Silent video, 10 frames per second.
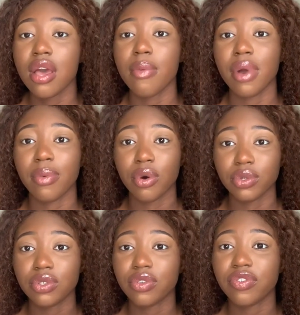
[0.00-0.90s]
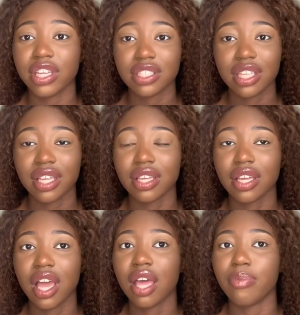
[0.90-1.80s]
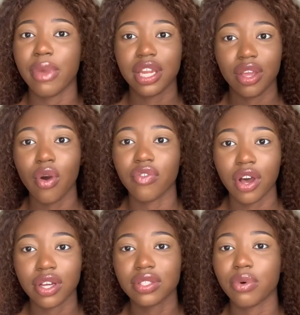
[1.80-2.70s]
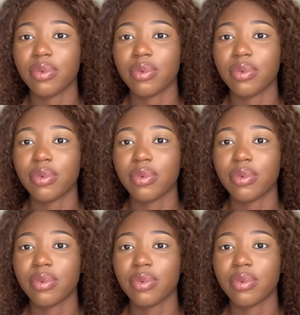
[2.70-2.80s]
but I'm also facing, and many of us will be